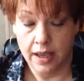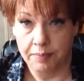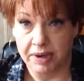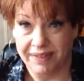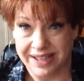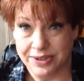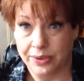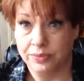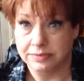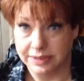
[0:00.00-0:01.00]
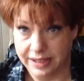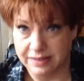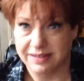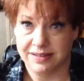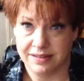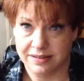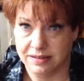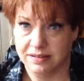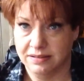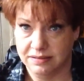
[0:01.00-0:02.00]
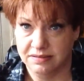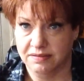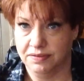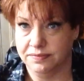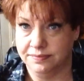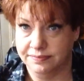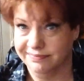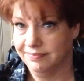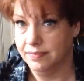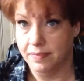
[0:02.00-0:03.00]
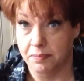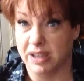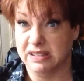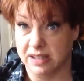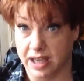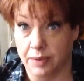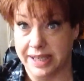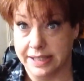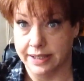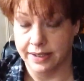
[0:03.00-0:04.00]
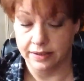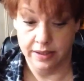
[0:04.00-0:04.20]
But if I don't, it's months ago I did it.